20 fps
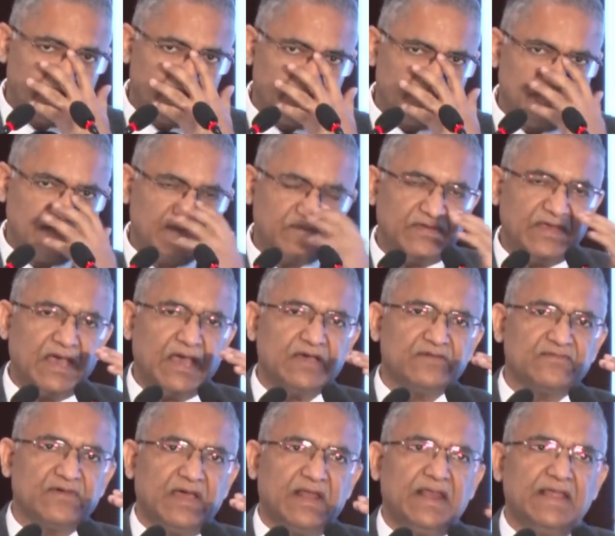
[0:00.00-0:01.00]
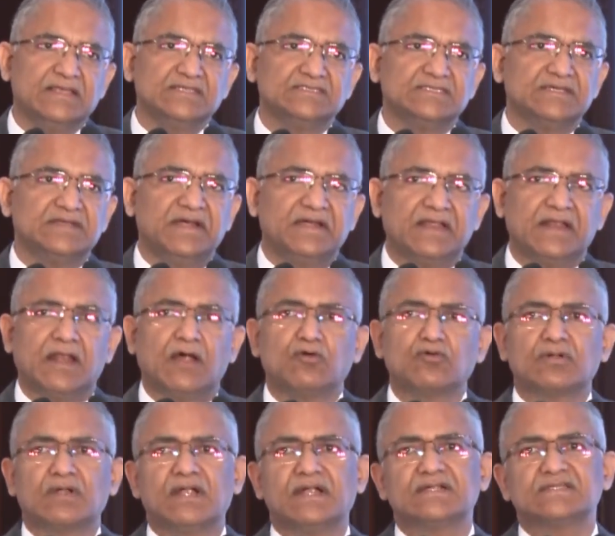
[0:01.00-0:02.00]
when we have LNG retail
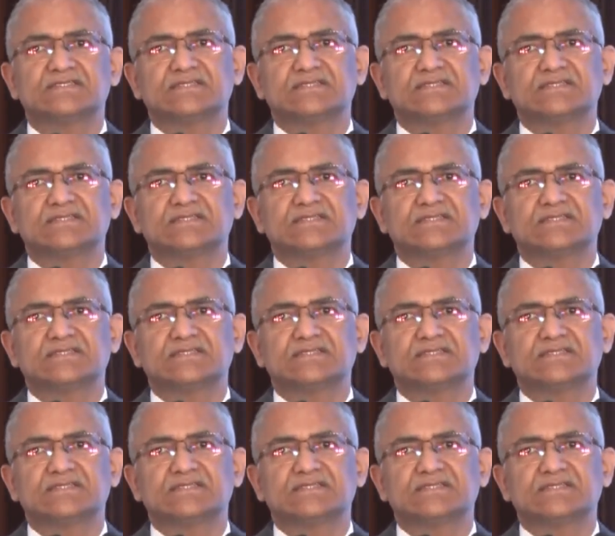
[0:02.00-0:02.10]
outlets